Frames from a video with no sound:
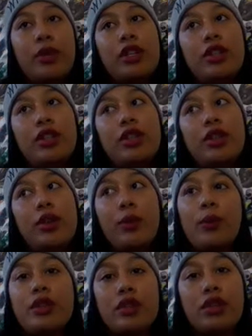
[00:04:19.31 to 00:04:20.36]
which
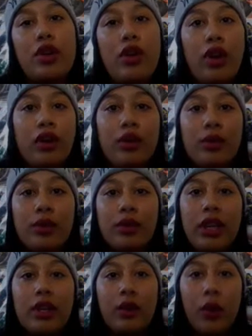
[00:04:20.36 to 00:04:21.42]
was not
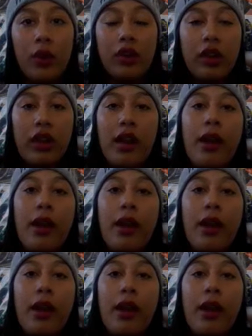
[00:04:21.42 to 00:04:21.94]
cool at all.